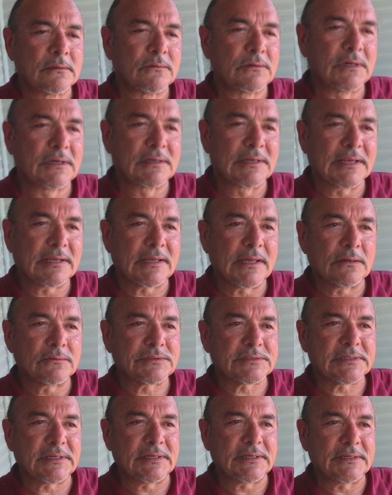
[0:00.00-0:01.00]
Well, La
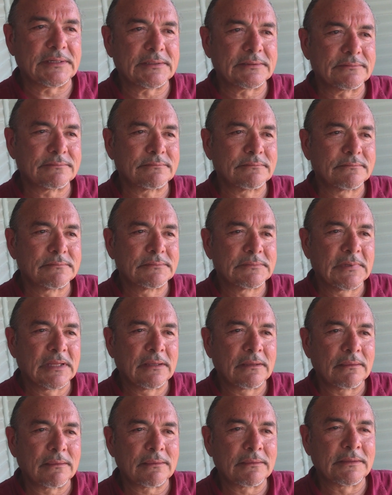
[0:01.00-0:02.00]
Causa,
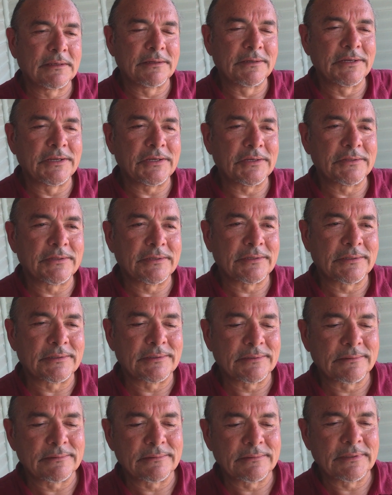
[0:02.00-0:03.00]
the
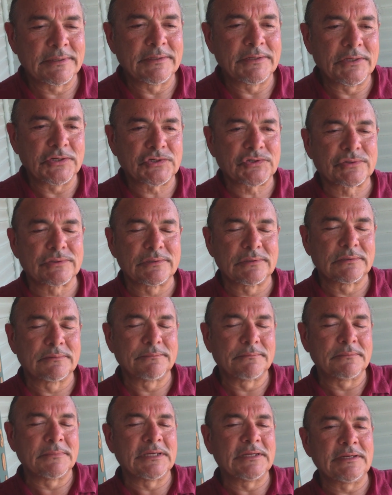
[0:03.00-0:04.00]
initial
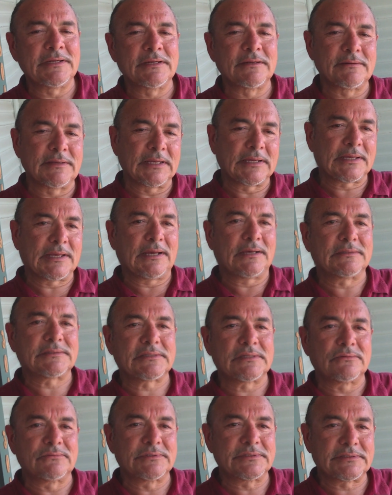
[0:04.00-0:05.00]
meaning of La
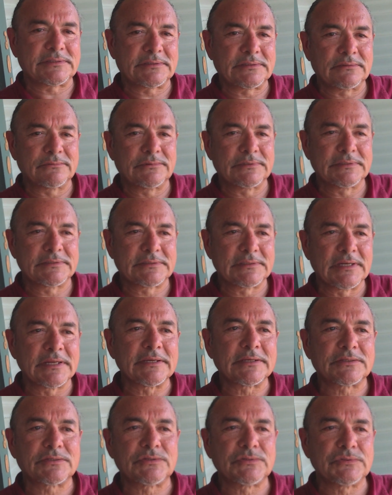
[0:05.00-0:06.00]
Causa was
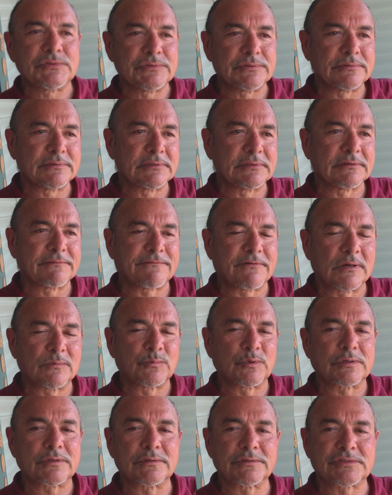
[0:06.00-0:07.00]
linked to the
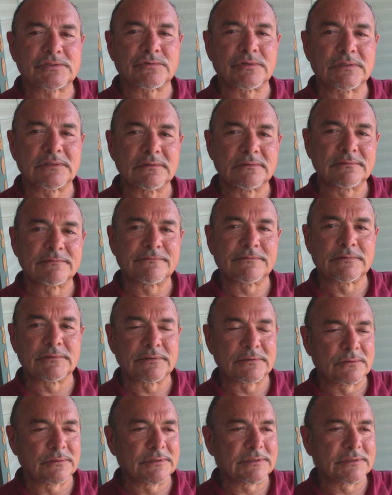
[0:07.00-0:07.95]
farm worker struggle for